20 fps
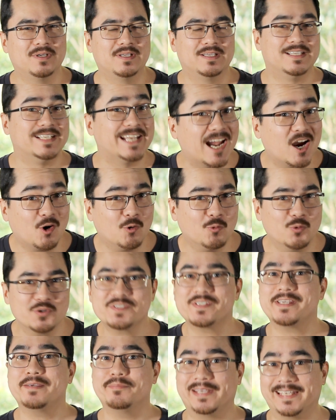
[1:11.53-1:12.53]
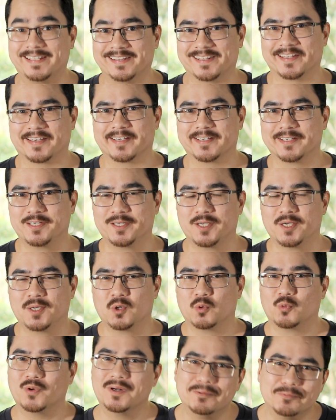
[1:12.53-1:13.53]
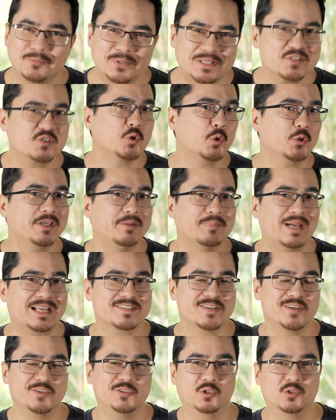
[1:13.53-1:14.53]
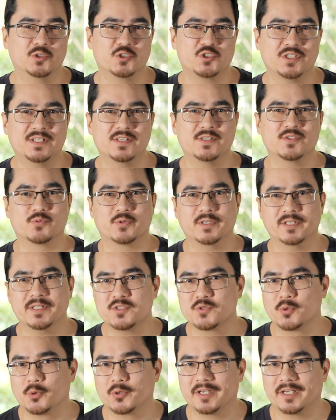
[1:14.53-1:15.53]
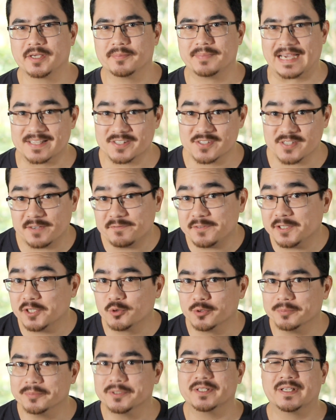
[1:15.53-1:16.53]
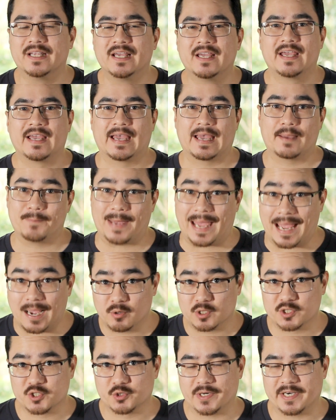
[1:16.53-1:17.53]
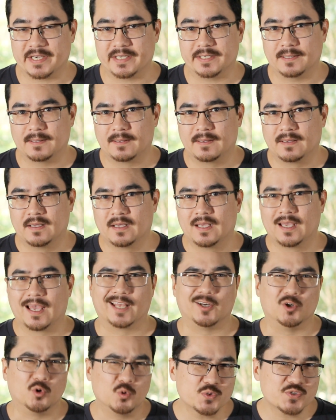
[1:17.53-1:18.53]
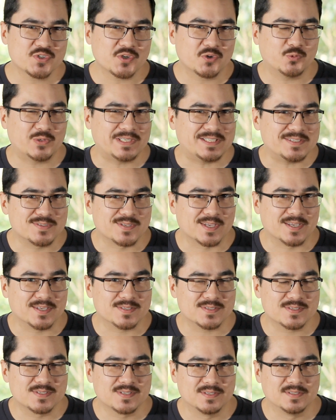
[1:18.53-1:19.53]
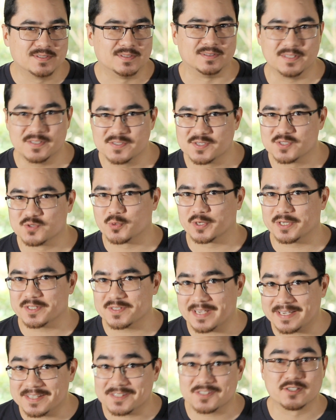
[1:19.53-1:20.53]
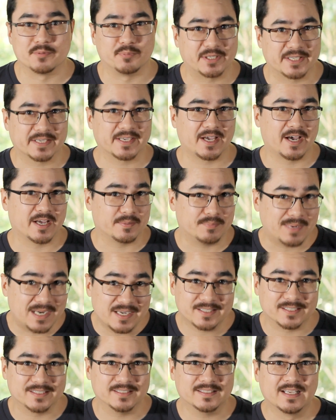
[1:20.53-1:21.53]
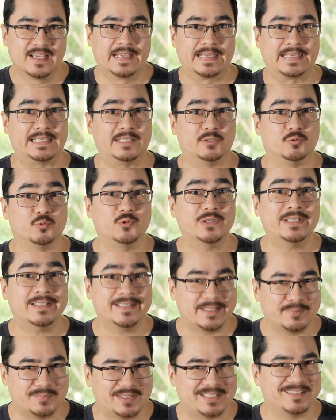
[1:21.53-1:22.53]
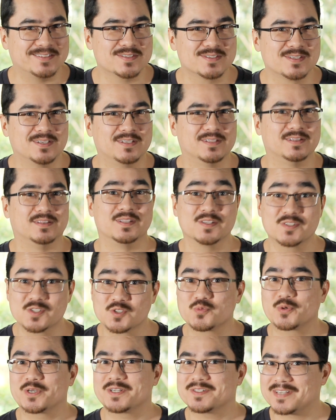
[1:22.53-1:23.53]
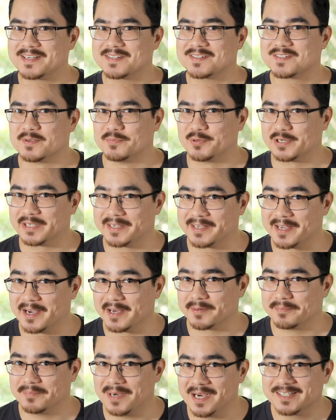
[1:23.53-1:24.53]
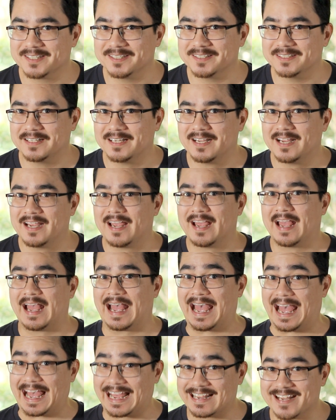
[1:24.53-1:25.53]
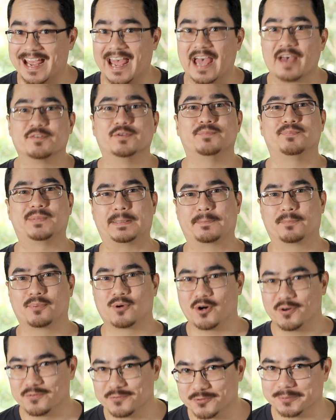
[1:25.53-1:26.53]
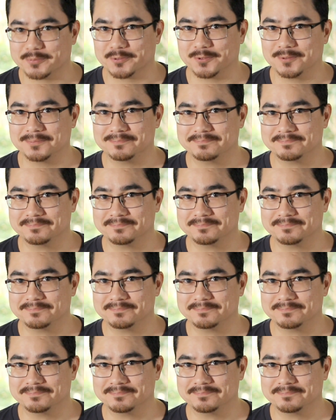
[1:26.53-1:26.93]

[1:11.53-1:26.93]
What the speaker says: Now, what's he mean there? Well, when he's talking about technology, he's really talking about safety equipment and powertrain. And also when he says, this is what it takes to bring a car to market, he really means this is what it takes to bring a car to market and have it be profitable.